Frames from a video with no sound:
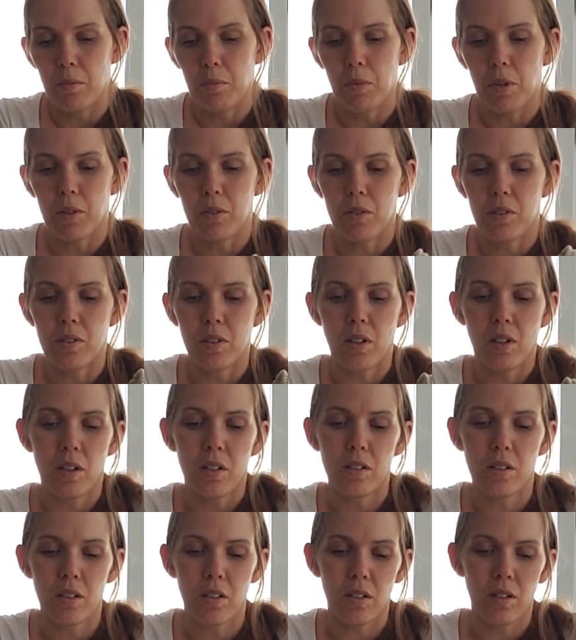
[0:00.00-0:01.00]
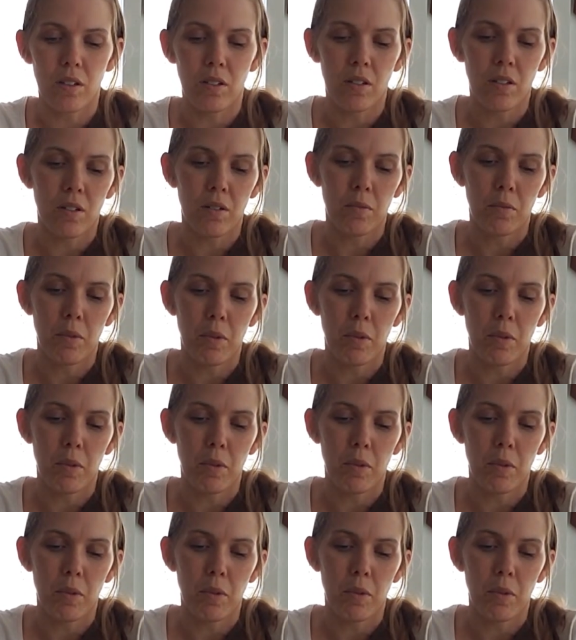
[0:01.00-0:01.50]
both sides here.